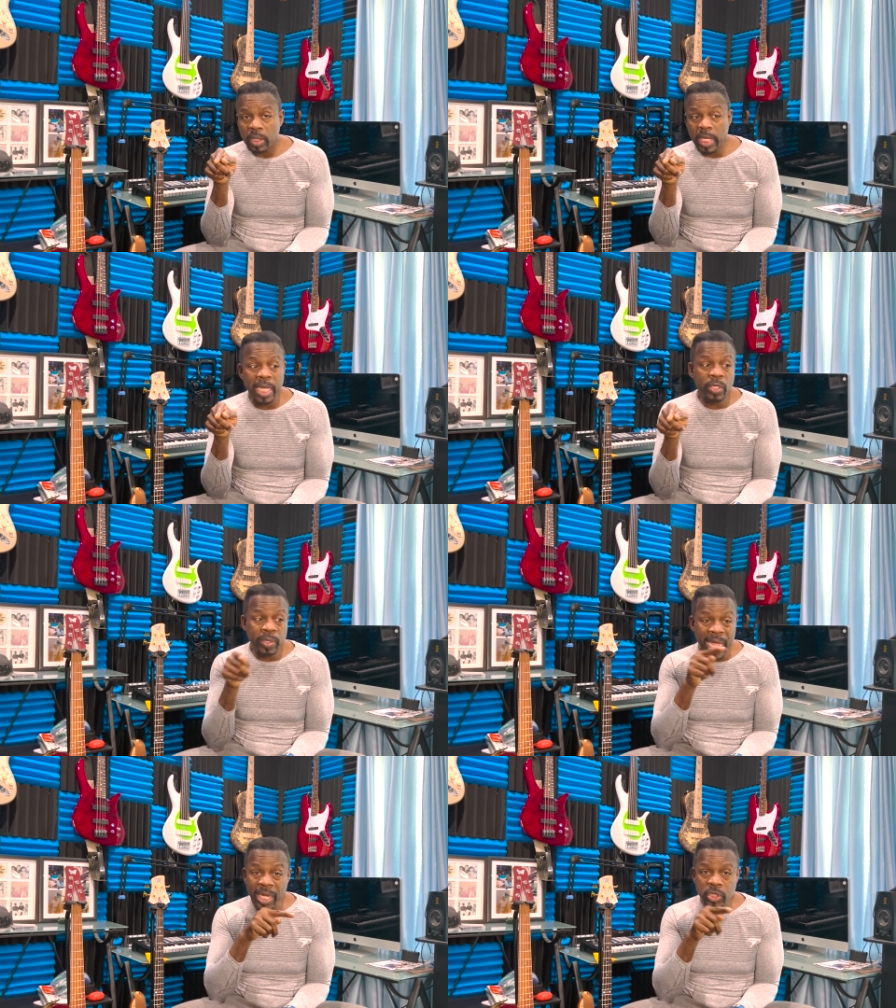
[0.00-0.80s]
and the
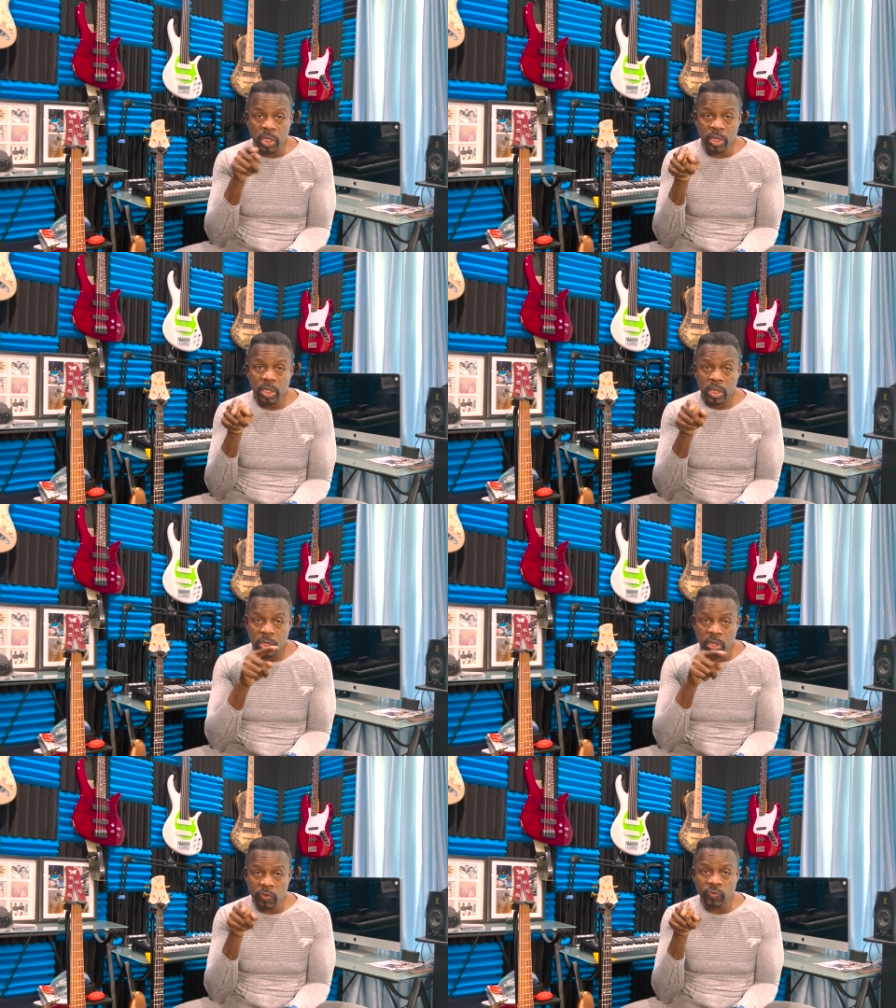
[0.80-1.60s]
reaction
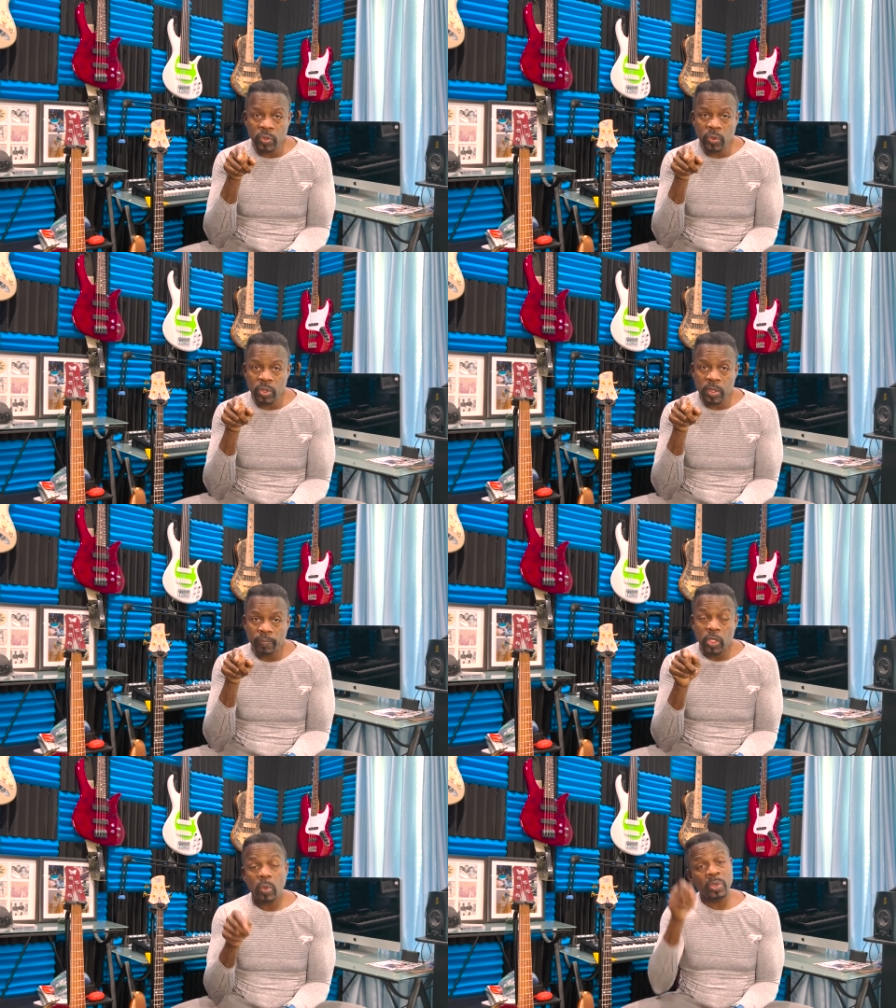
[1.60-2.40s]
to the food
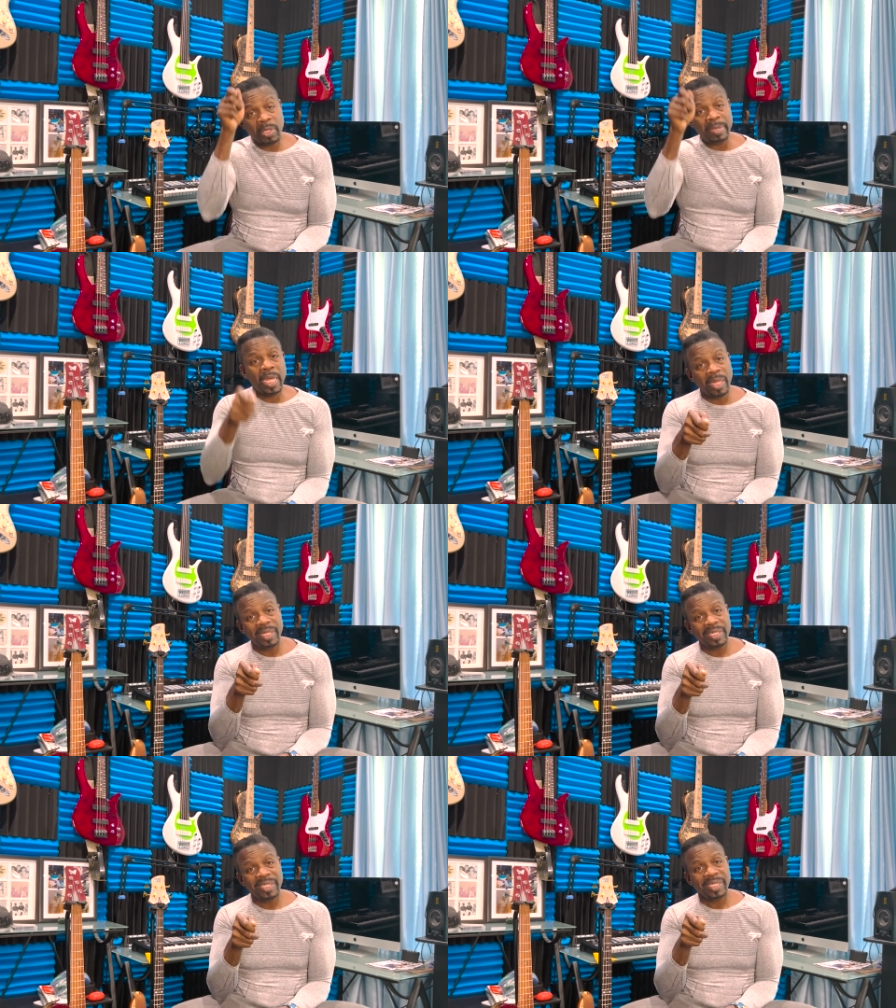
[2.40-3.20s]
with a bell.
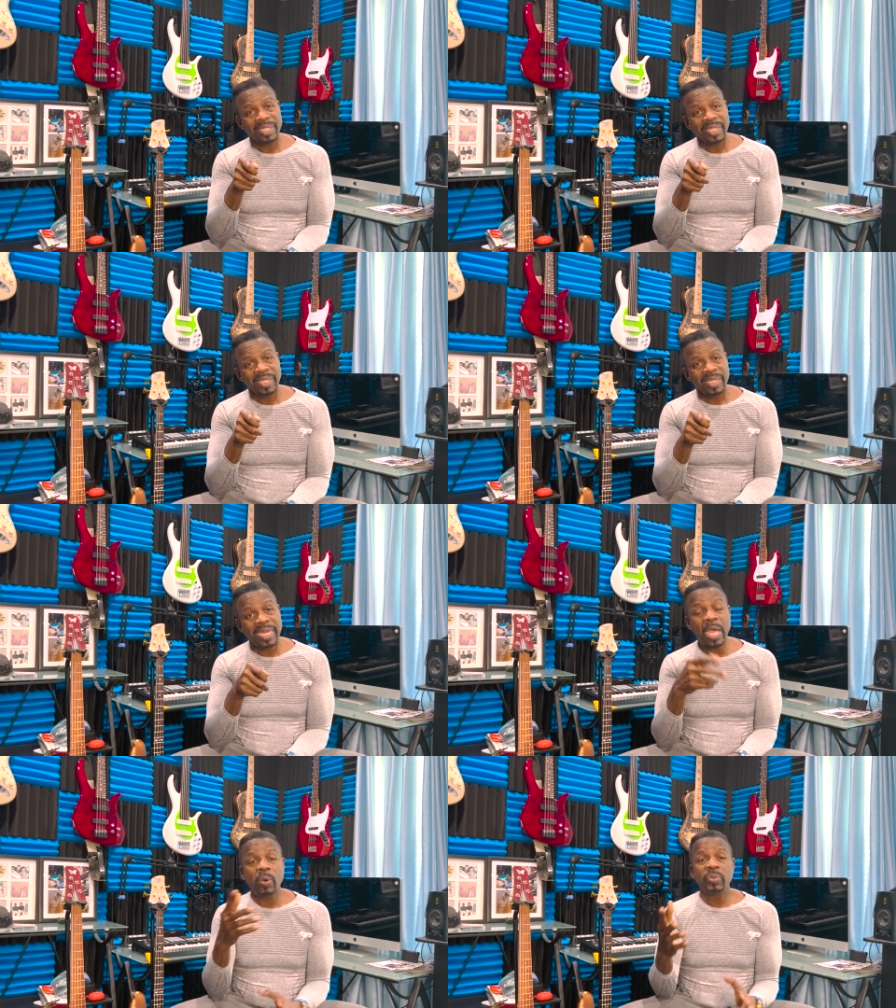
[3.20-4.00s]

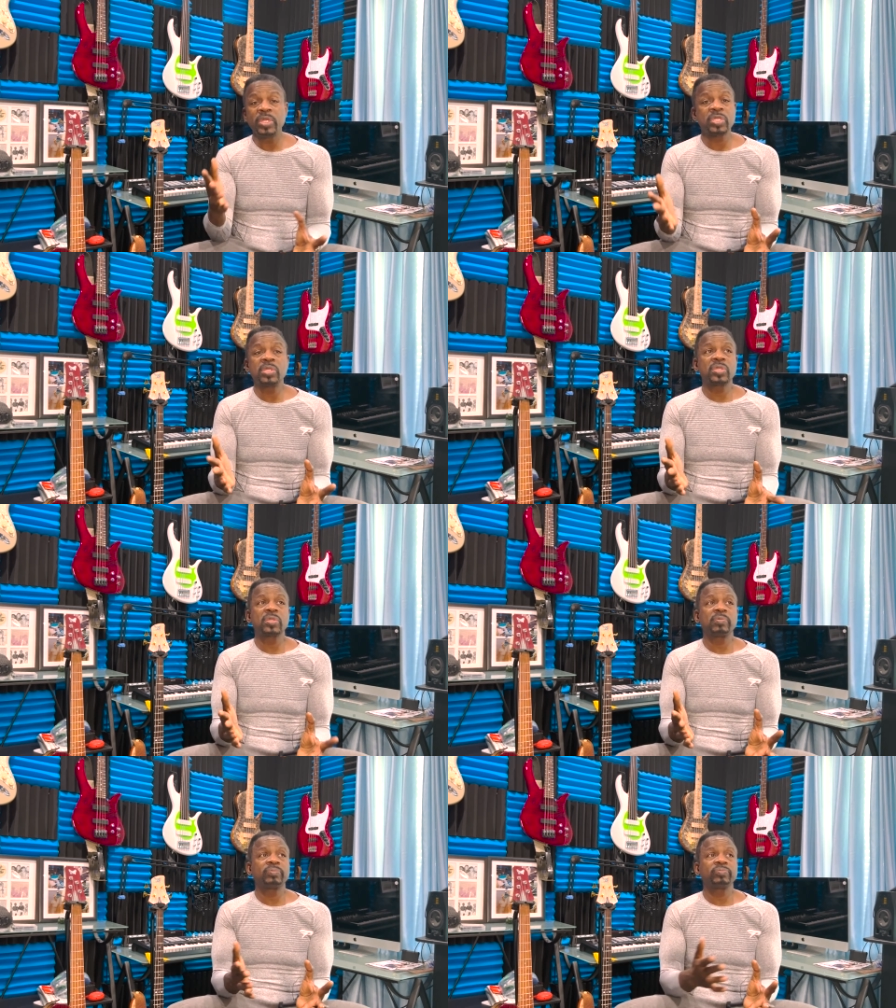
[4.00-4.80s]
Now, this is
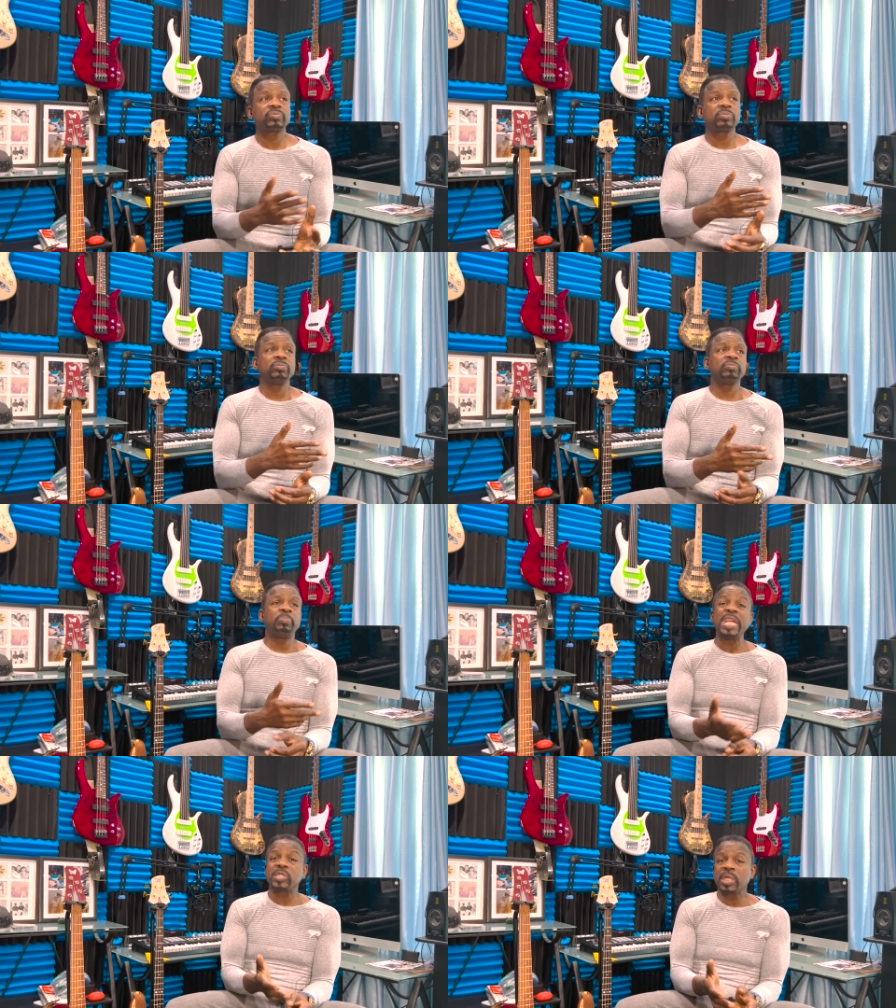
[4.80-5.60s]

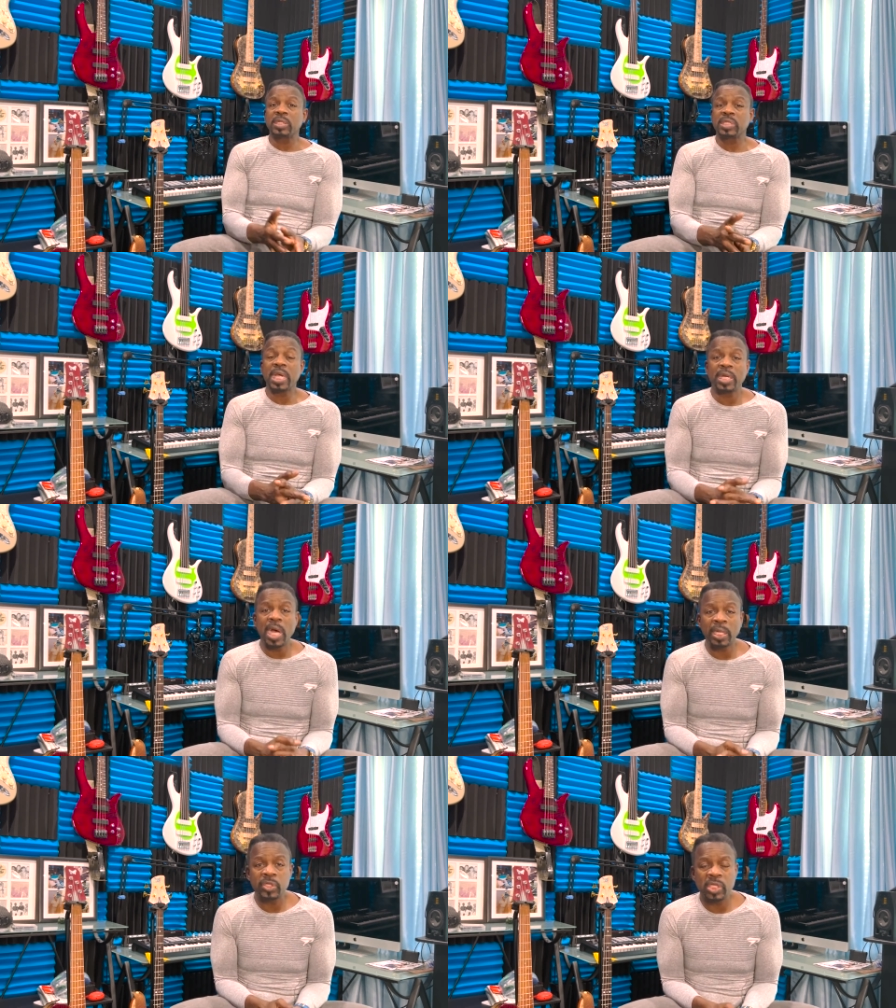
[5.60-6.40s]
basic
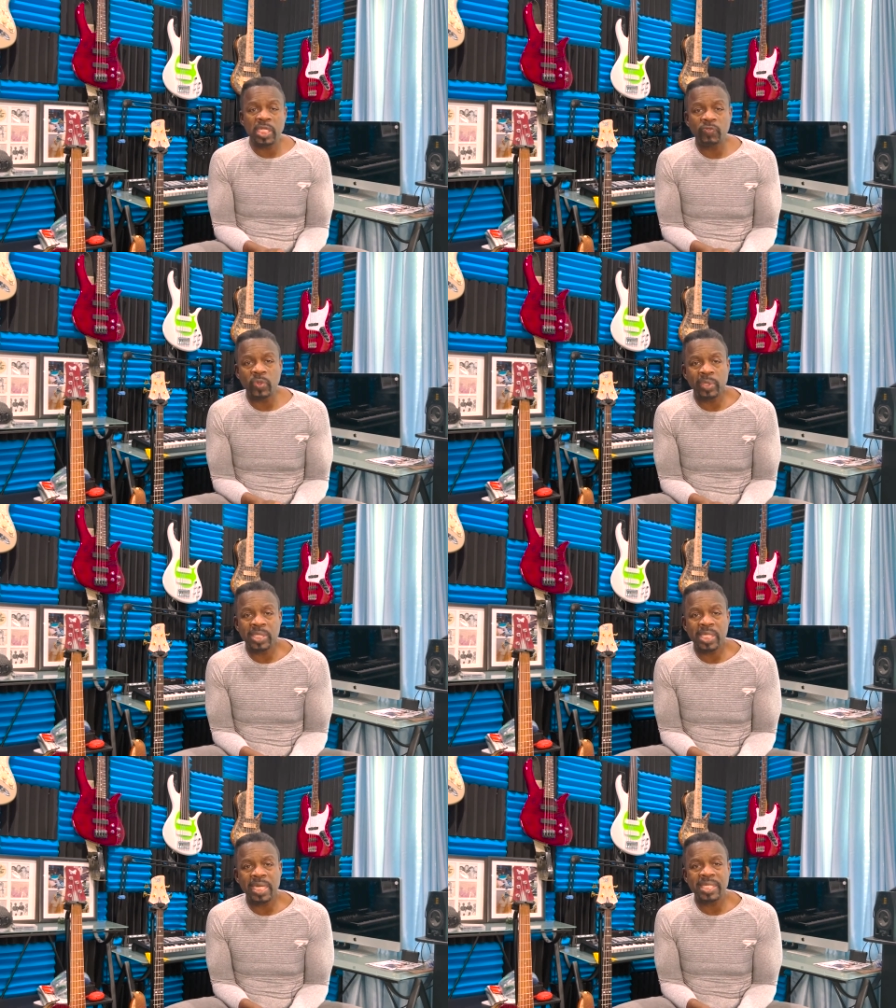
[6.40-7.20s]
psychology, if you will.
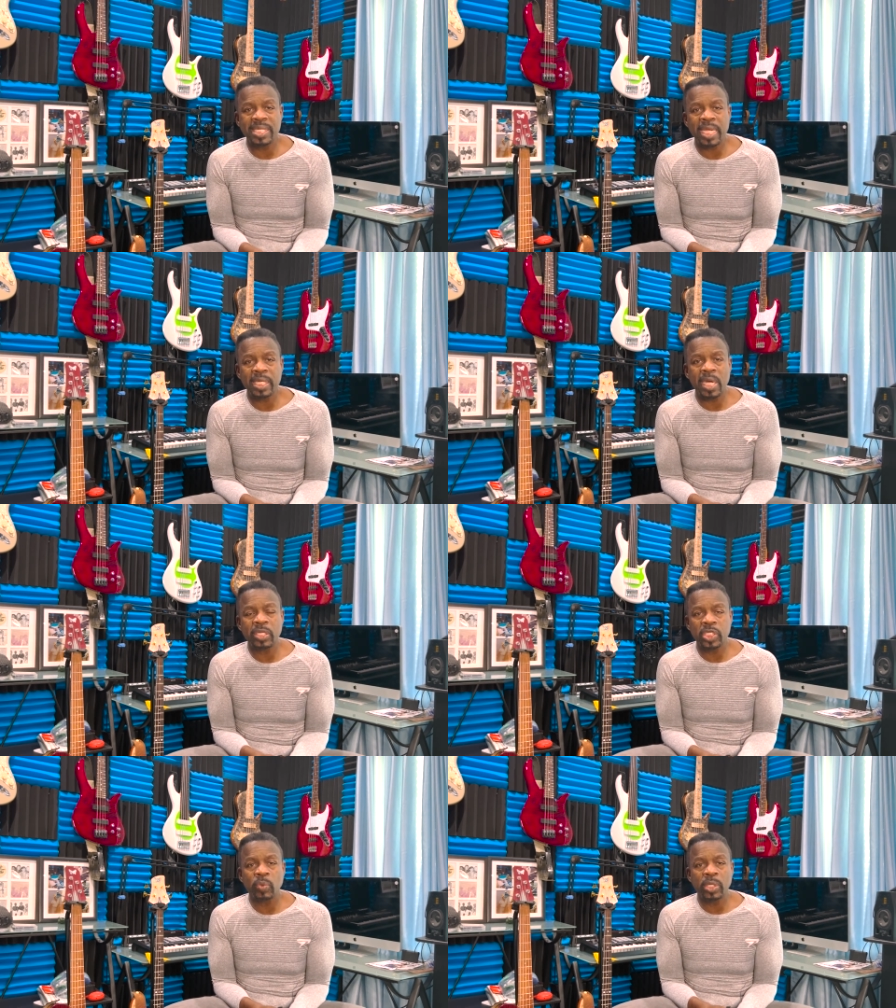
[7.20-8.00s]
It's kind of
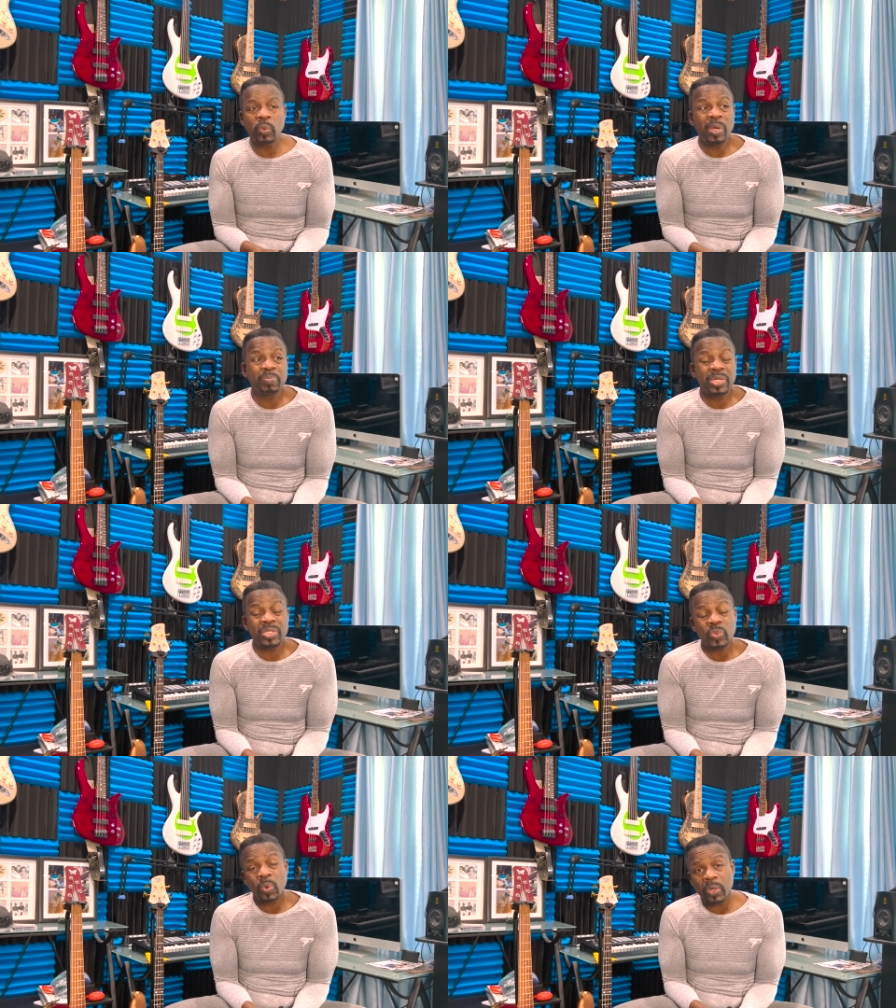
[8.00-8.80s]
psychology 101, but it
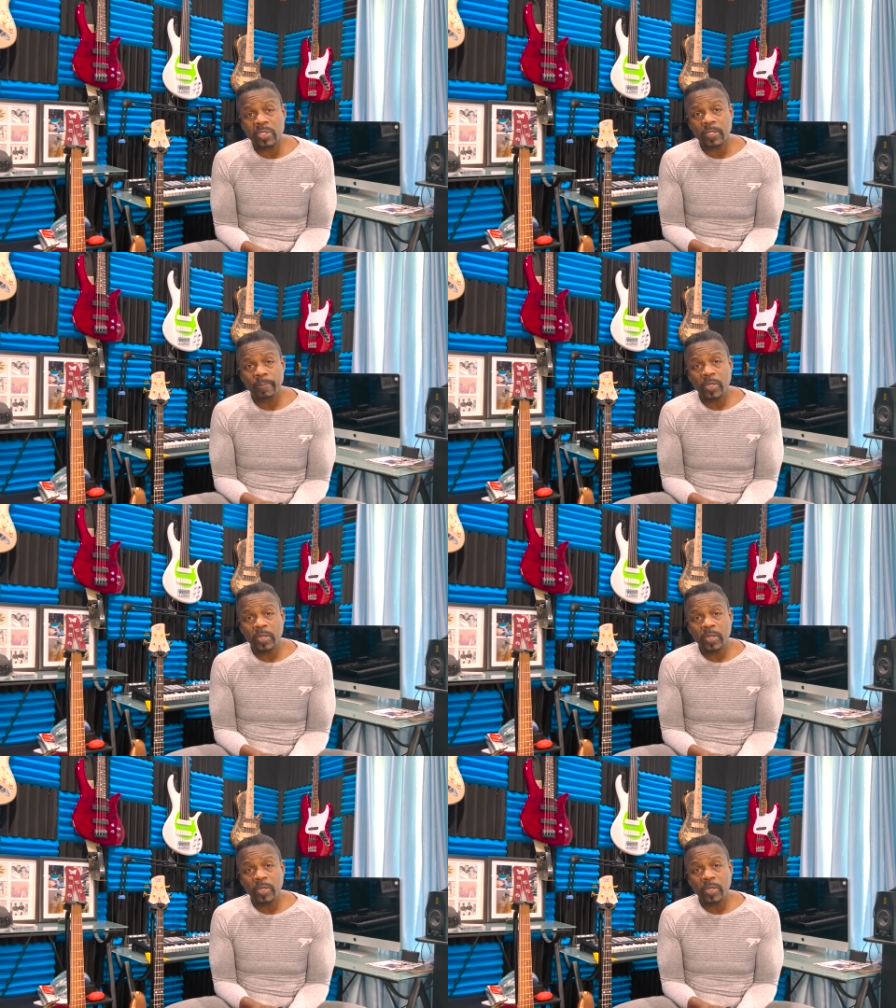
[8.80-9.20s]
just works.